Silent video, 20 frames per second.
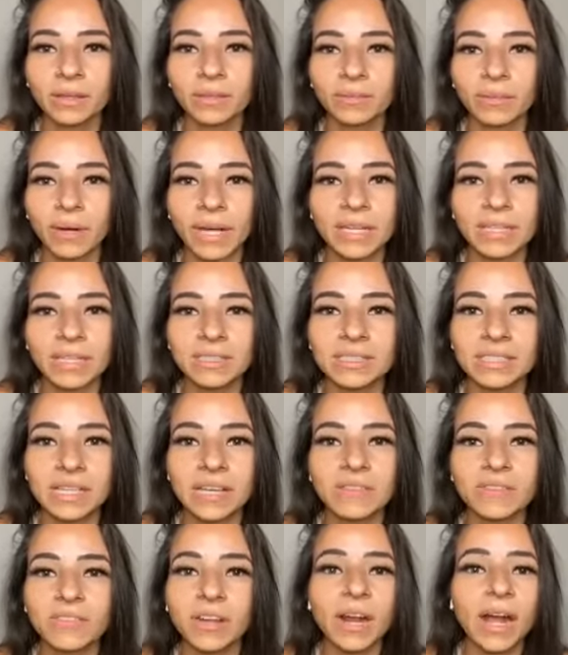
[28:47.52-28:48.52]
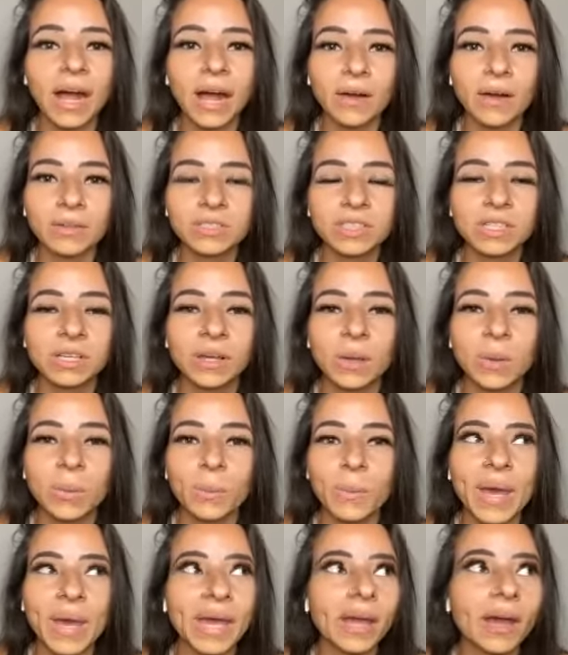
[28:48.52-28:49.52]
right? Save their house,
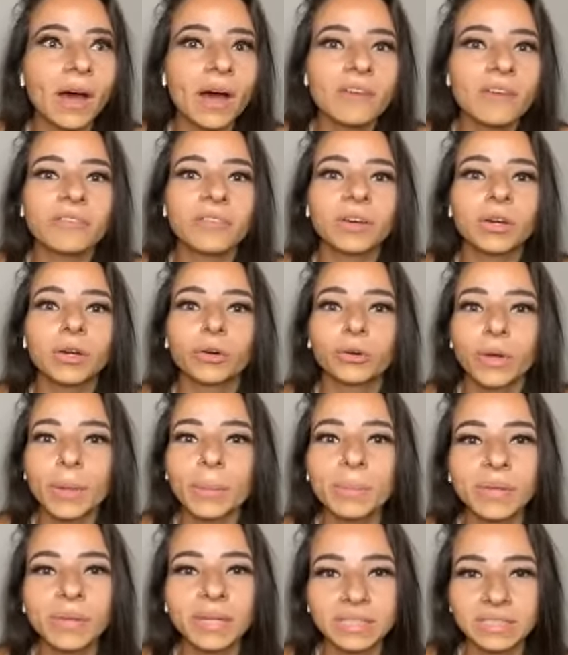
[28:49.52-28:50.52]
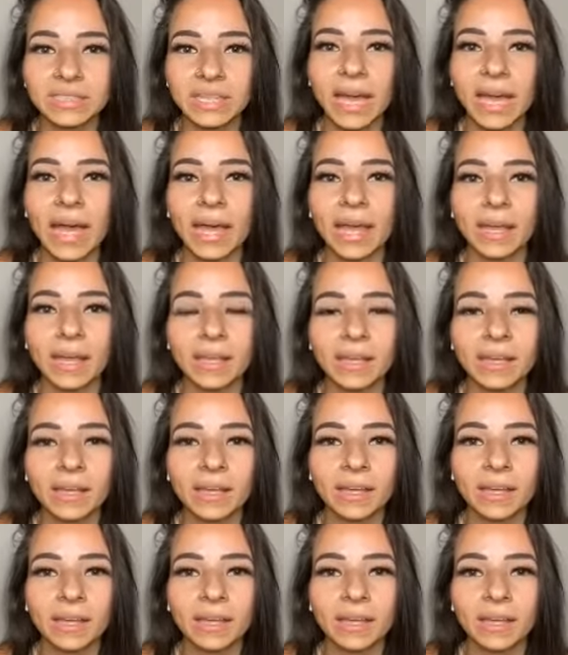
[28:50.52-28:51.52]
pay off crippling debt.
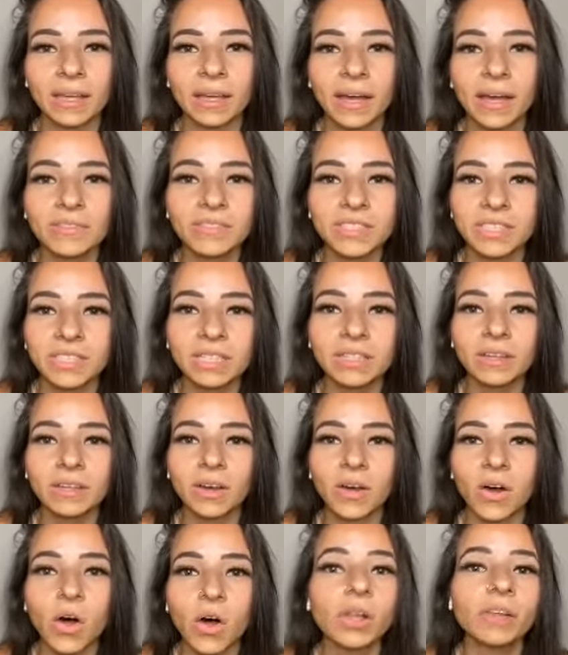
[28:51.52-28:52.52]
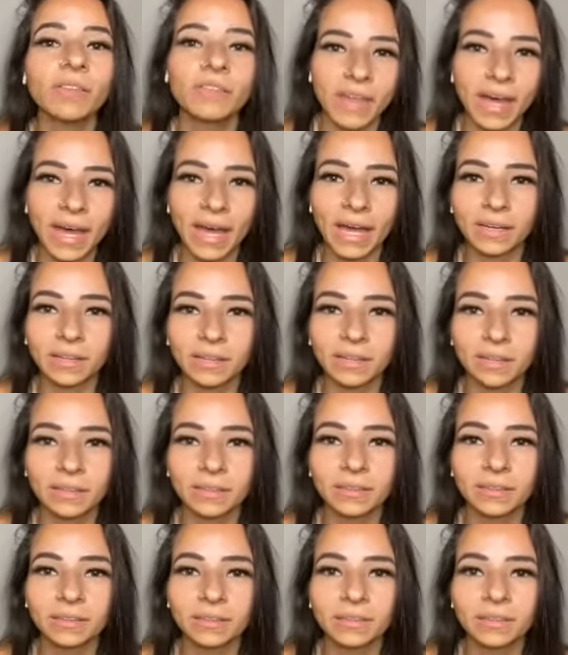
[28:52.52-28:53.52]
I've seen all of that.
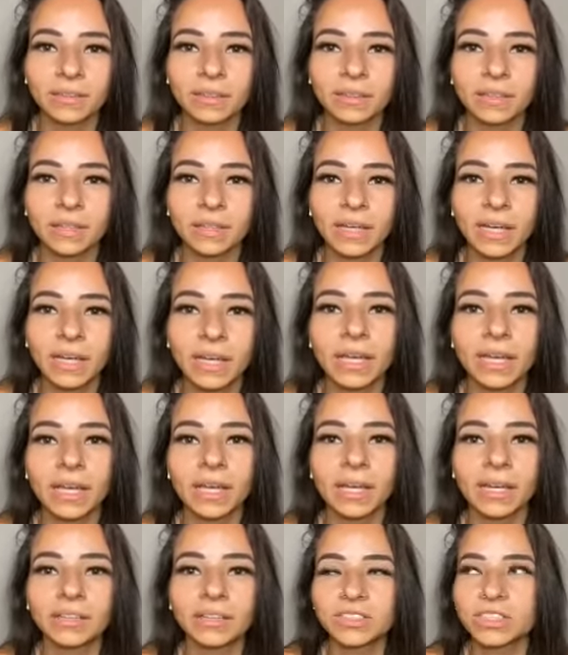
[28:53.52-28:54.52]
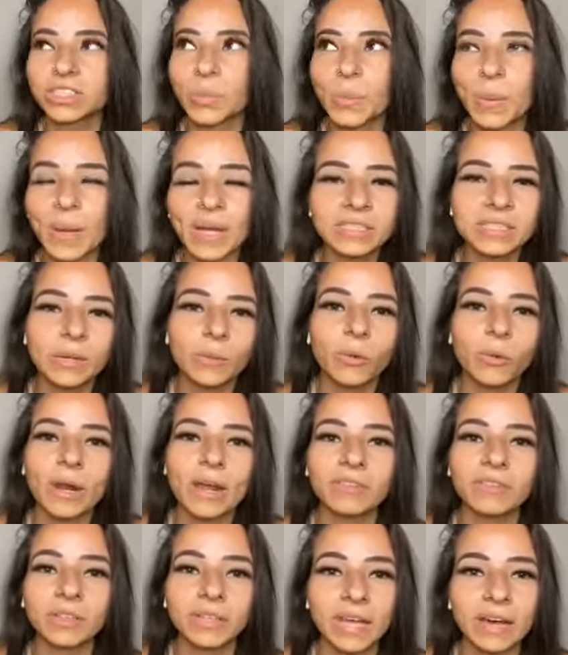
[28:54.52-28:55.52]
And it just depends at
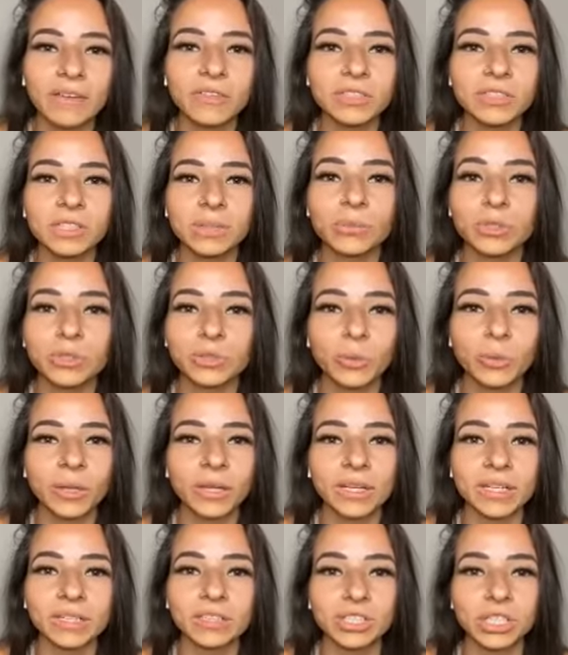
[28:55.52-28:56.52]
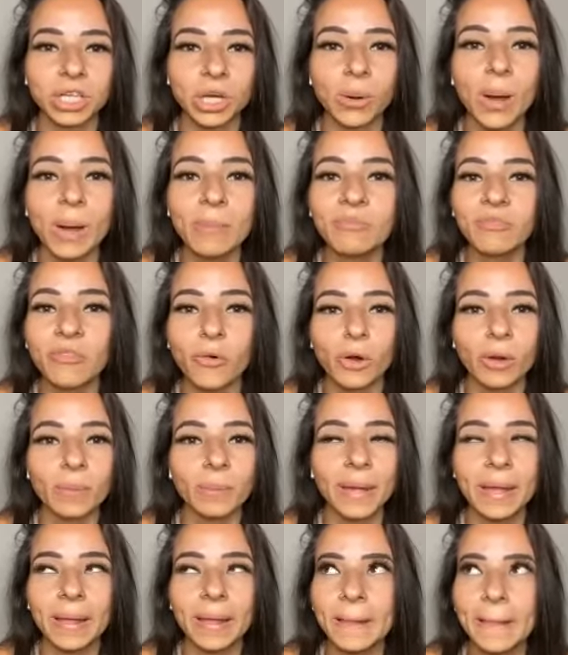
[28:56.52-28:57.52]
whatever level someone's willing to show up for.
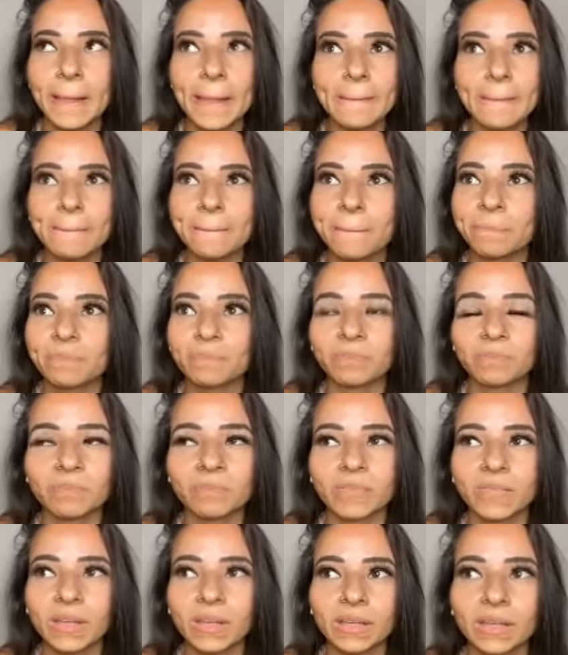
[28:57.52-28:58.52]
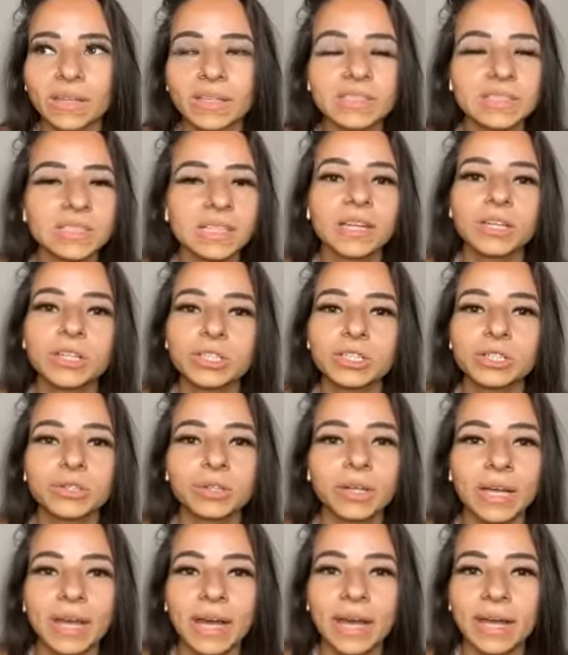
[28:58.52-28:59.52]
But this
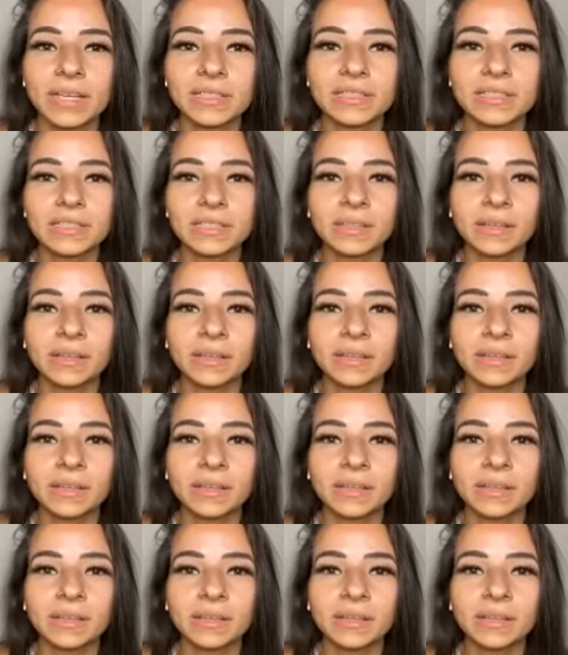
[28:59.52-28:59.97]
industry has